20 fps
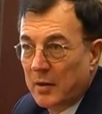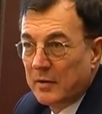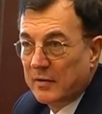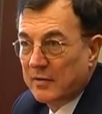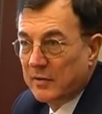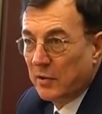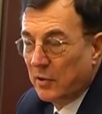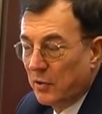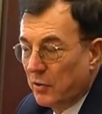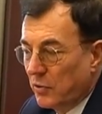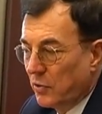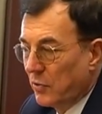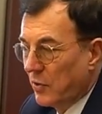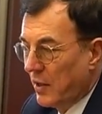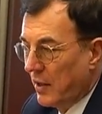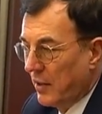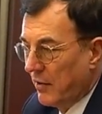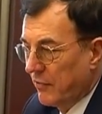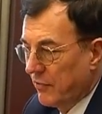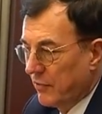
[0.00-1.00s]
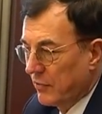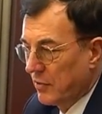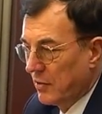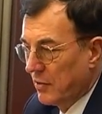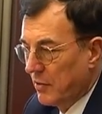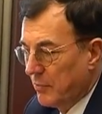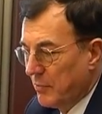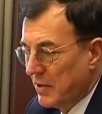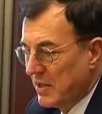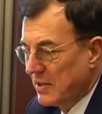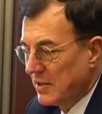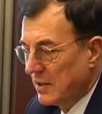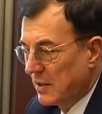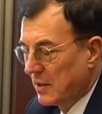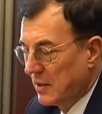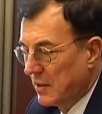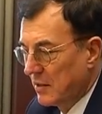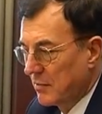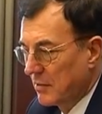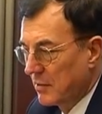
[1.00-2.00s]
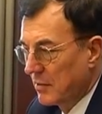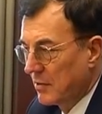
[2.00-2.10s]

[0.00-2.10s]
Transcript: So you have basically